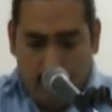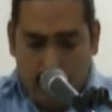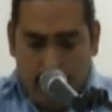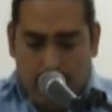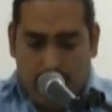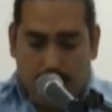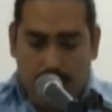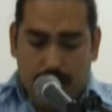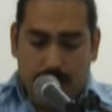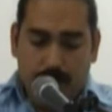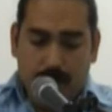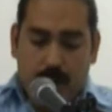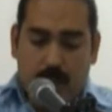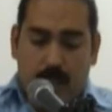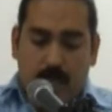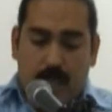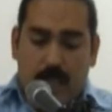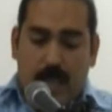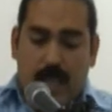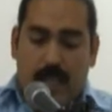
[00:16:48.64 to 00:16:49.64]

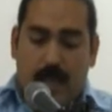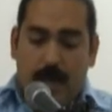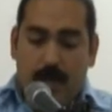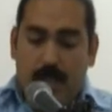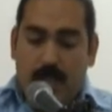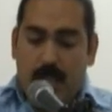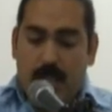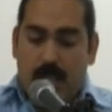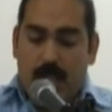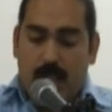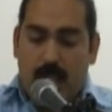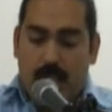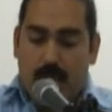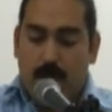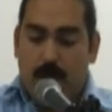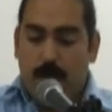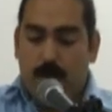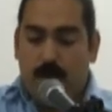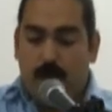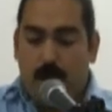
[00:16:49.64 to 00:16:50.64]
And Camila has
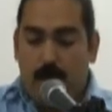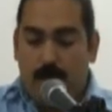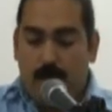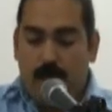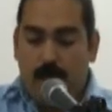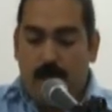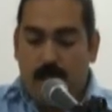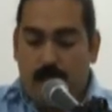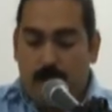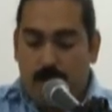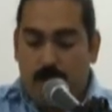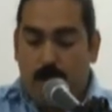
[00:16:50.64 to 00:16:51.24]
been prominent